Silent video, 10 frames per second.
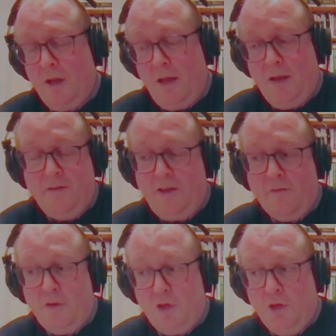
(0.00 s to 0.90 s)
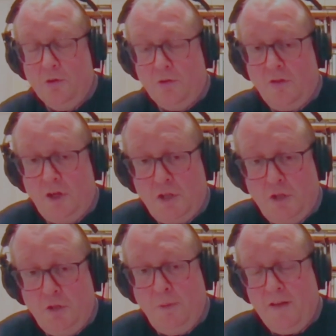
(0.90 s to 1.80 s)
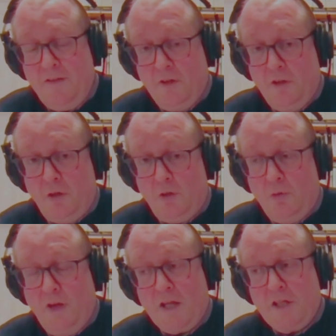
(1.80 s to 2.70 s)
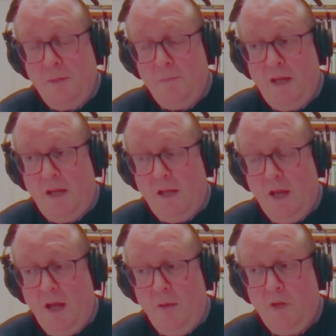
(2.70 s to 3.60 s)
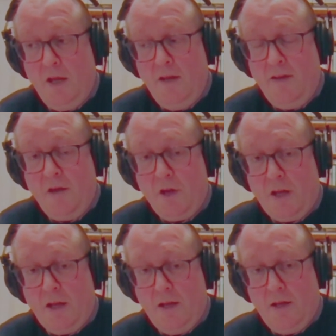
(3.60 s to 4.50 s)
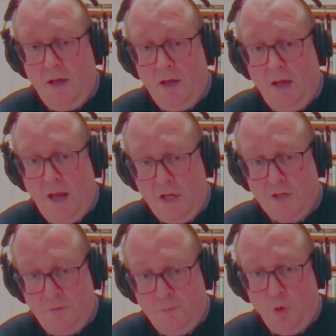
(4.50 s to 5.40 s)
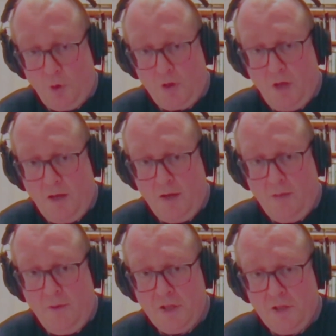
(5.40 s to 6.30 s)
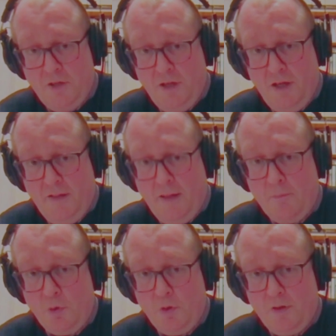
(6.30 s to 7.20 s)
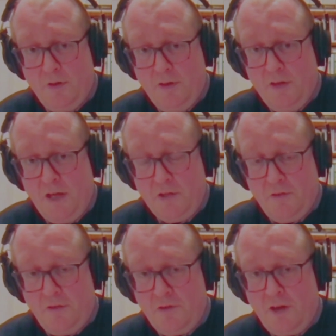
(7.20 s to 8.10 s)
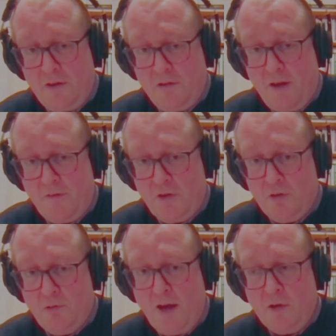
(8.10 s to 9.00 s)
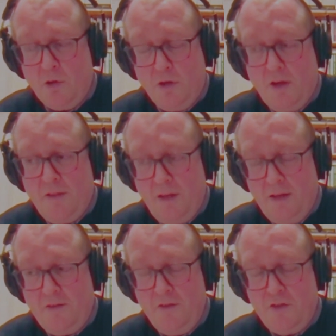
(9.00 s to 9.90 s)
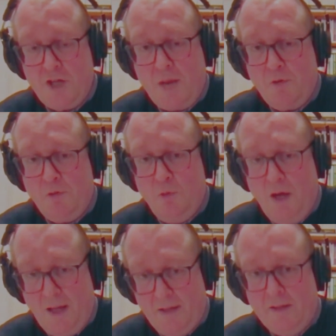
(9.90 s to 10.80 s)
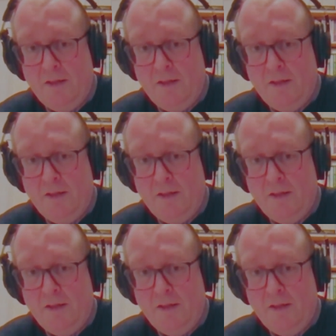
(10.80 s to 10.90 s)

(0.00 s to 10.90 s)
instead of a Google search, a good place to look would actually be in Derek Ager's book. I mentioned earlier that book, the Nature of the Stratigraphical Record, and I think it's his chapter 1